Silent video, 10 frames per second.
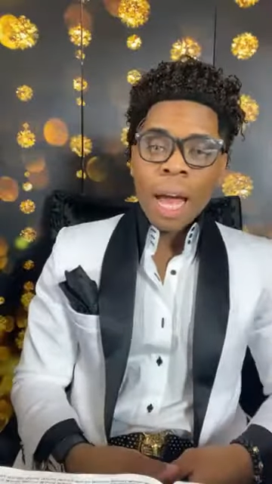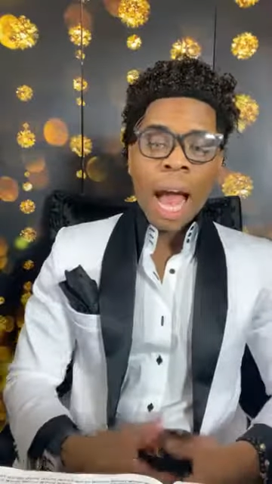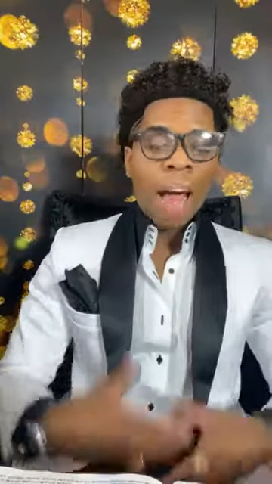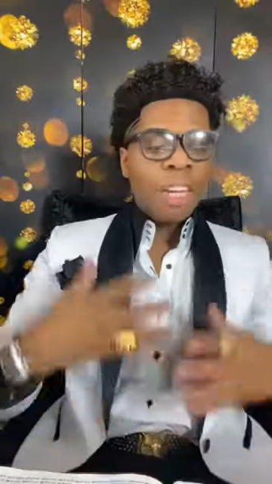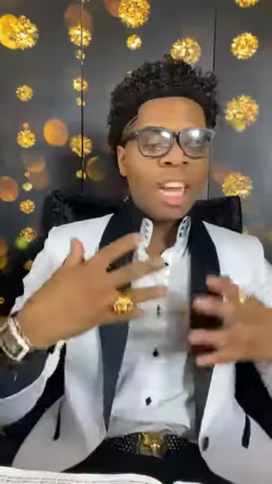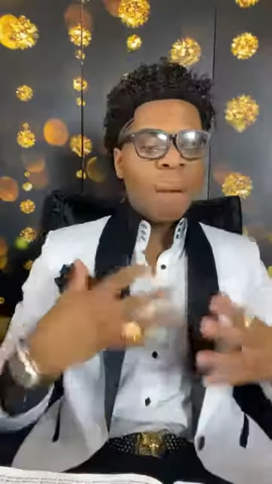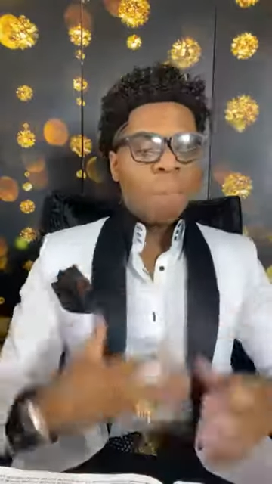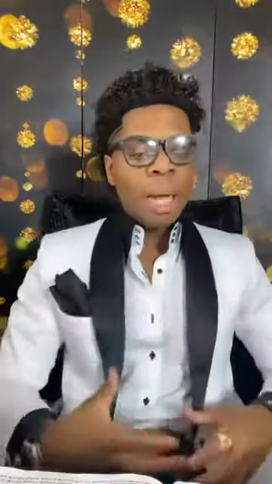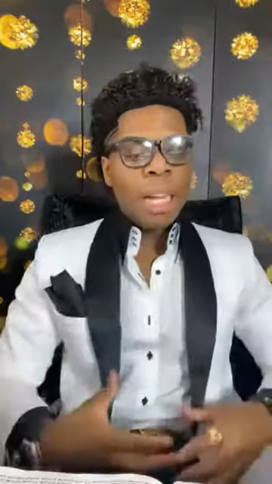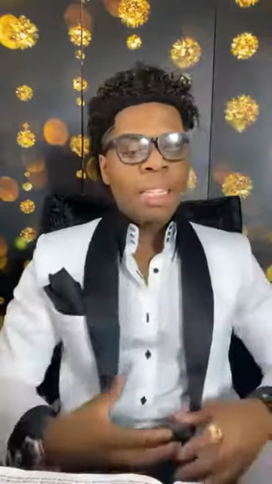Having the
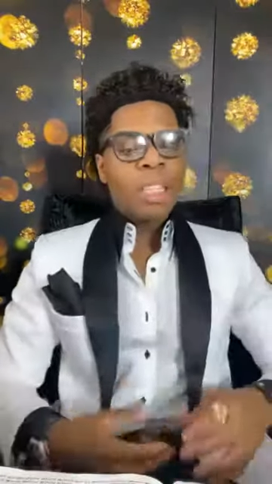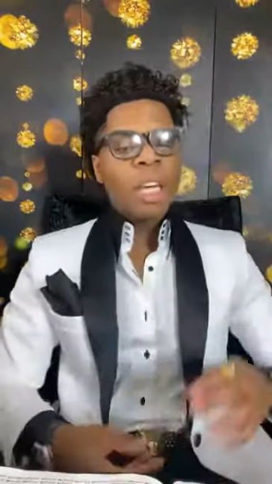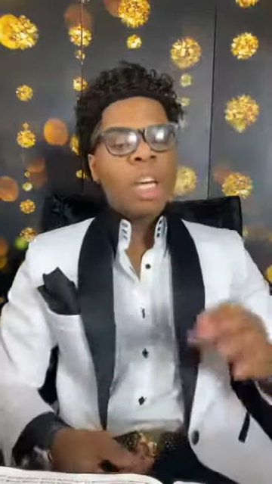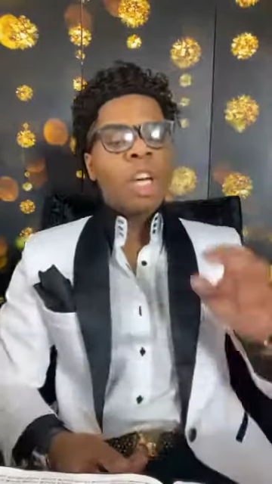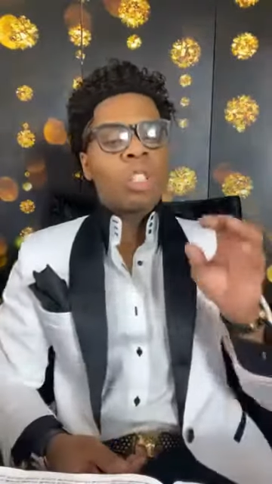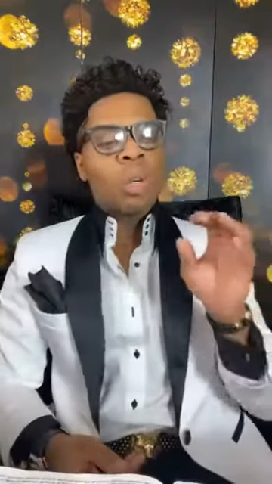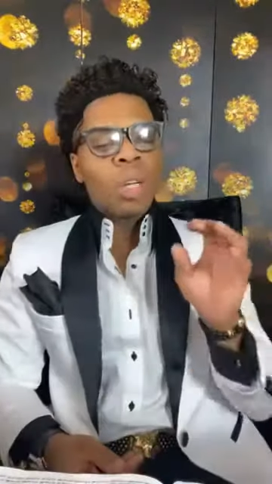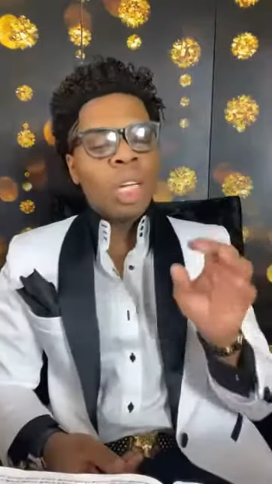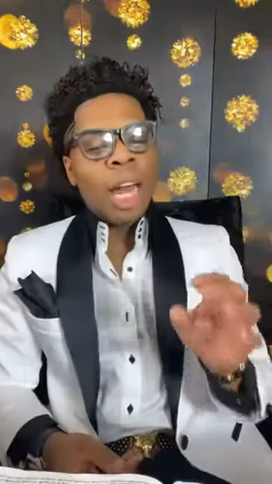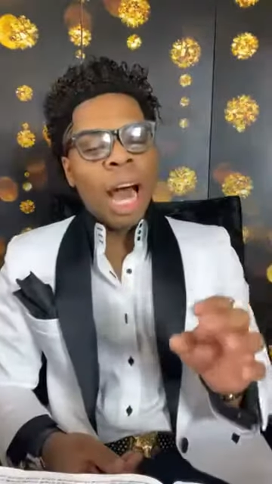ability
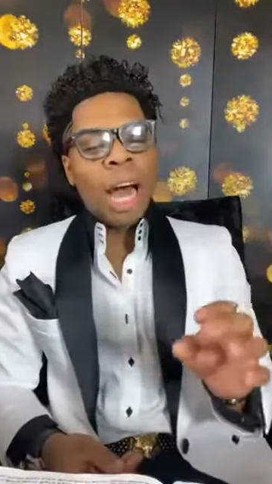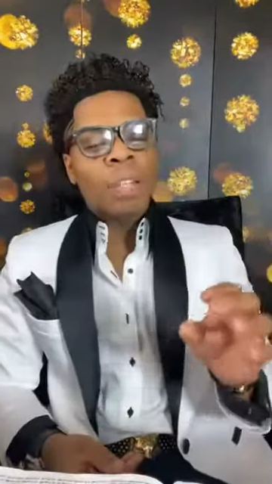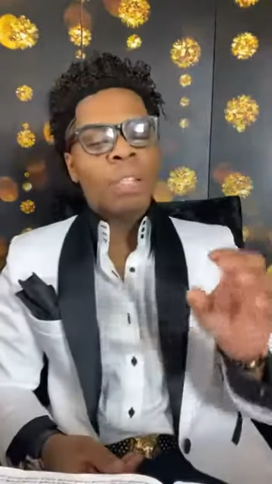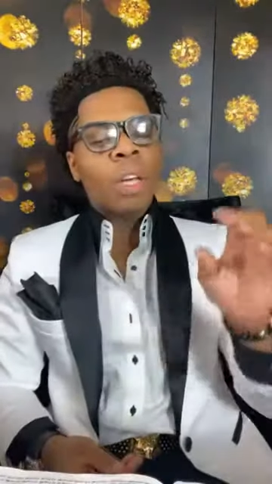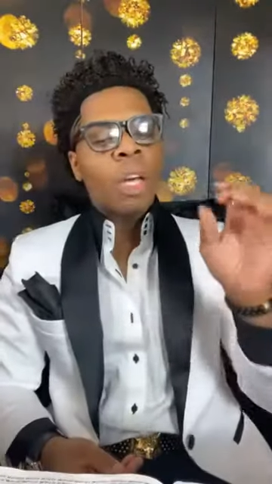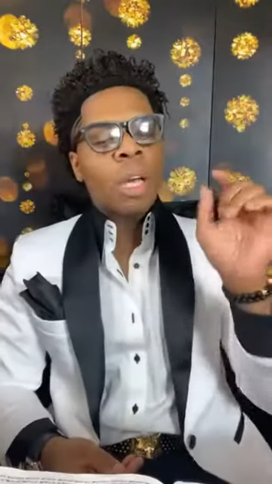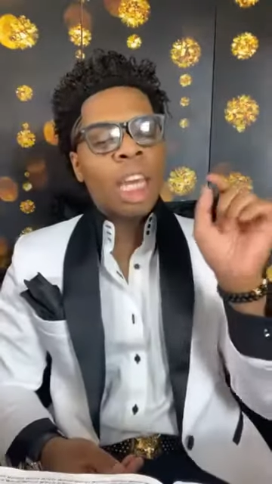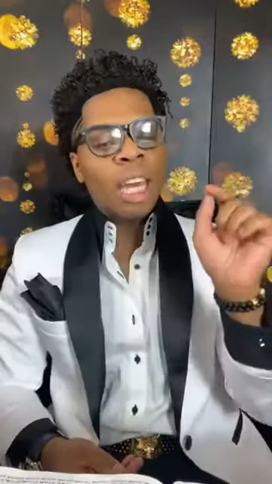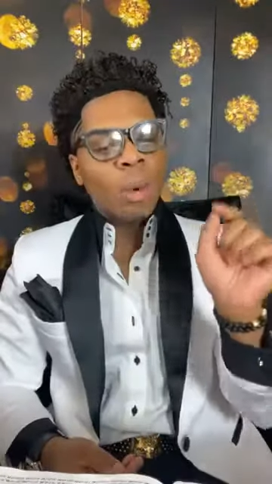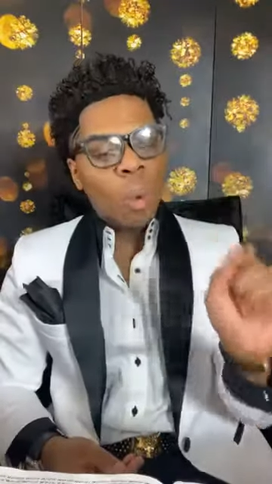to not
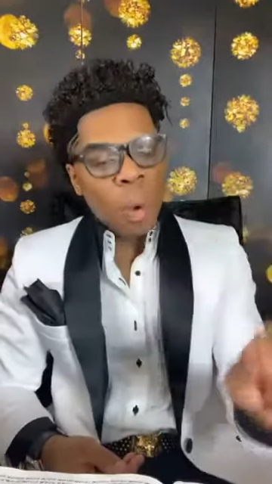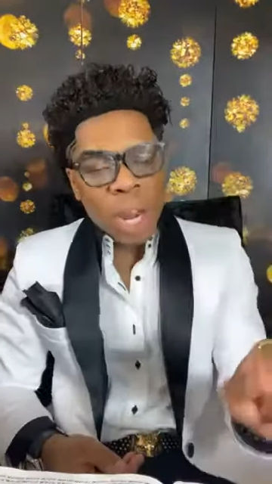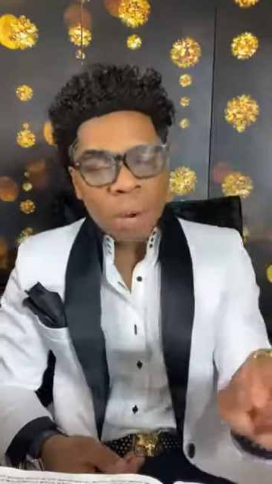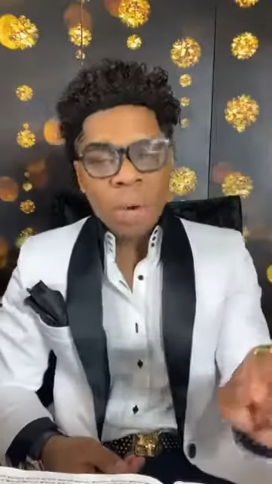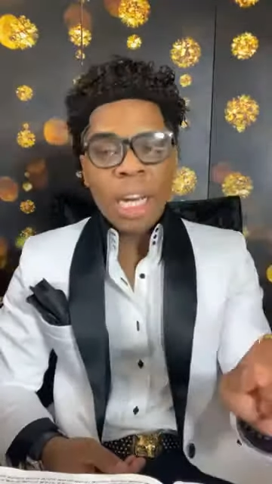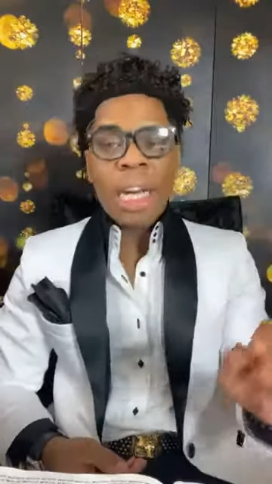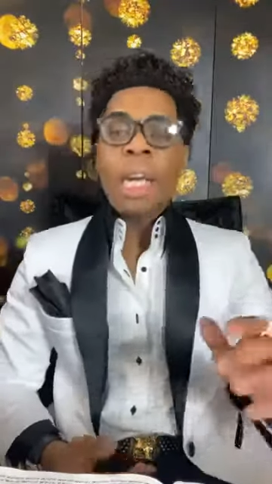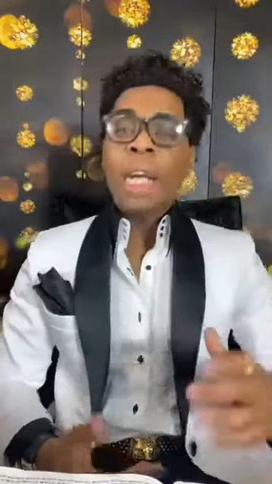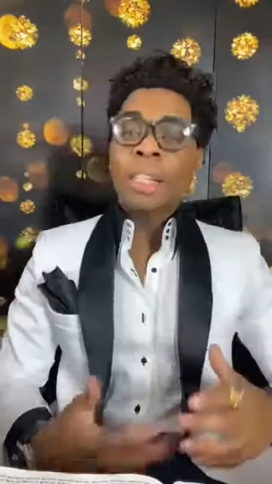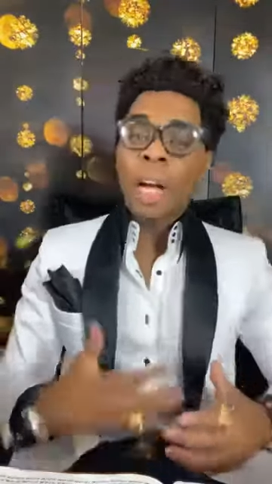get weary
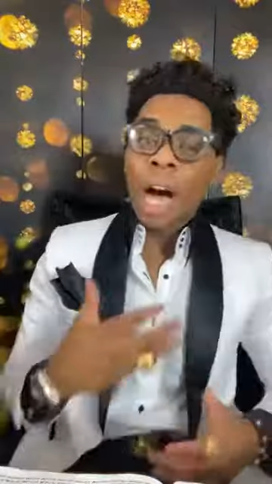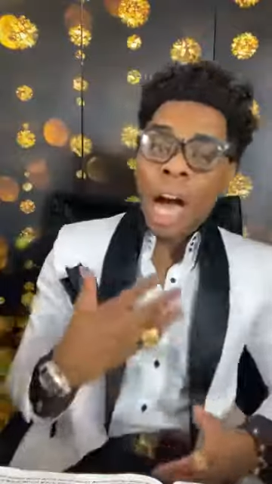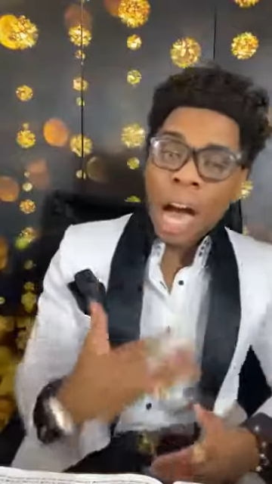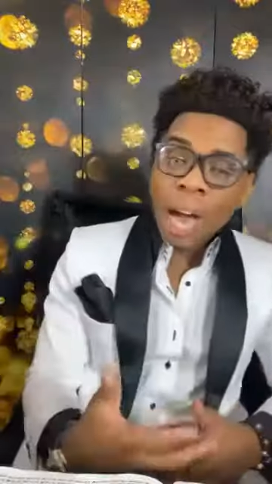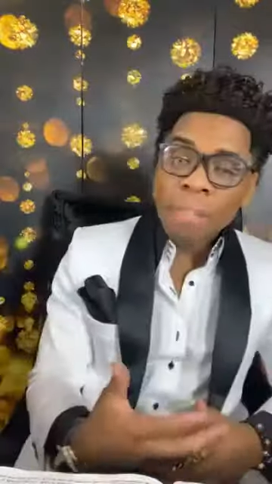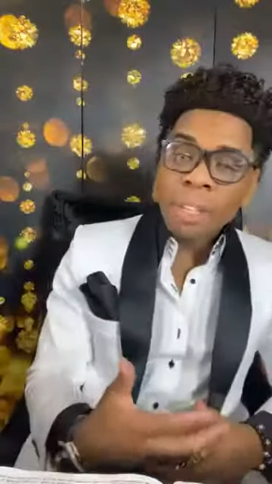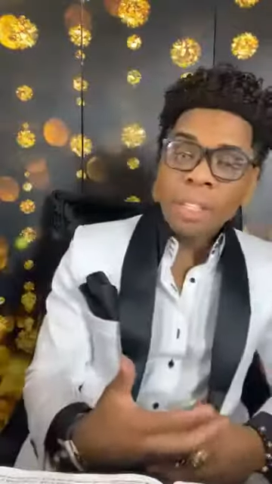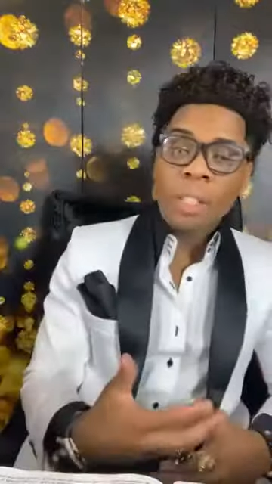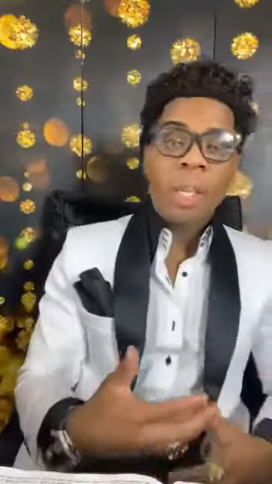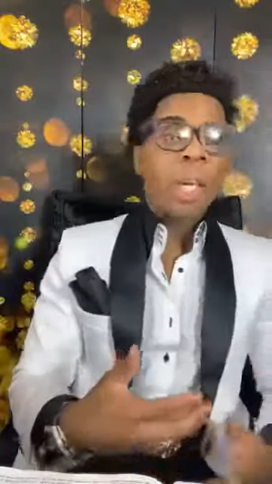is a harvest.